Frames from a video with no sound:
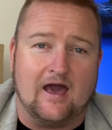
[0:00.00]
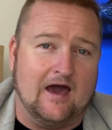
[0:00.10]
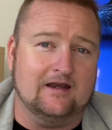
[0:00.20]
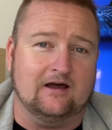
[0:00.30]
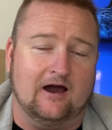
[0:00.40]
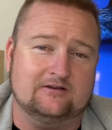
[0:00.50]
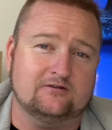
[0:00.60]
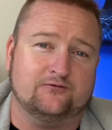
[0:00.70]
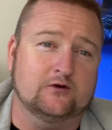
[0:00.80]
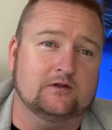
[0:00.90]
And I
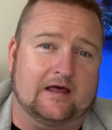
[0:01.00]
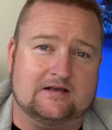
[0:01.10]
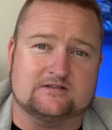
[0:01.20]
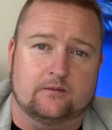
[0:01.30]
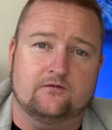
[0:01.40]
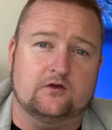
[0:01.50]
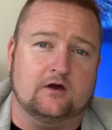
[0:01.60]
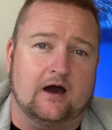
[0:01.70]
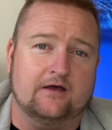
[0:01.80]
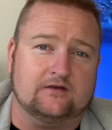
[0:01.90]
just feel like some of you
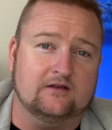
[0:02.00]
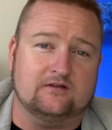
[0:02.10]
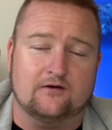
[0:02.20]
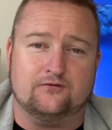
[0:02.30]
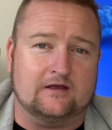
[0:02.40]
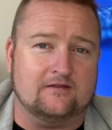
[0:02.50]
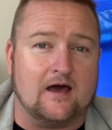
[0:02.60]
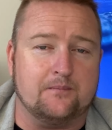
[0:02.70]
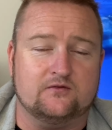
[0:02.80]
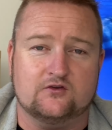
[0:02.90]
guys are definitely in
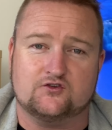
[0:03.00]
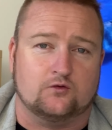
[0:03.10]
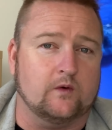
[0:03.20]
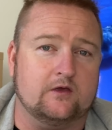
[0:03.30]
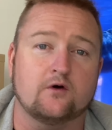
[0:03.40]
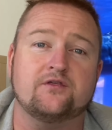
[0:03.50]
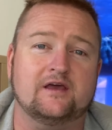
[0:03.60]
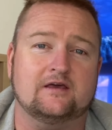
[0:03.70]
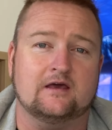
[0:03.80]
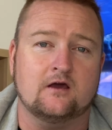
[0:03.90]
that position where you're
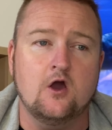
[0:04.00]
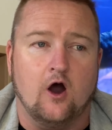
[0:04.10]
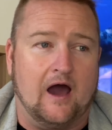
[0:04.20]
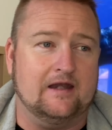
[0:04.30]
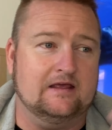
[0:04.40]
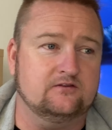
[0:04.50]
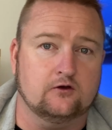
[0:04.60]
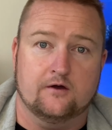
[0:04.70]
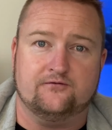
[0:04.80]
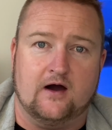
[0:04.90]
thinking, I need to
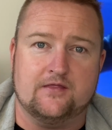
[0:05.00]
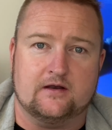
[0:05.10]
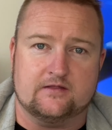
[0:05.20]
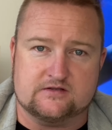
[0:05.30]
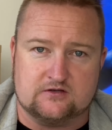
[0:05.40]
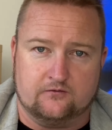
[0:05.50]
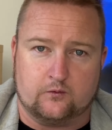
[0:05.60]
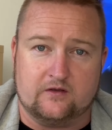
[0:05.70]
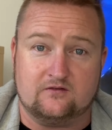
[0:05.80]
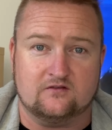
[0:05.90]
go find another
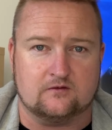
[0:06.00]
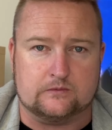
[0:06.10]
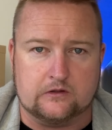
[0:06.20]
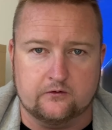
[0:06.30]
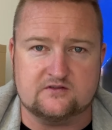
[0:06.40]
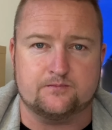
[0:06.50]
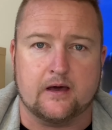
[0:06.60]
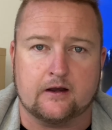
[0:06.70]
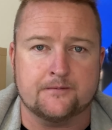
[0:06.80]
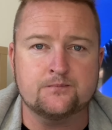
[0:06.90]
software system that looks
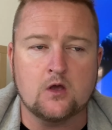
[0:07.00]
better.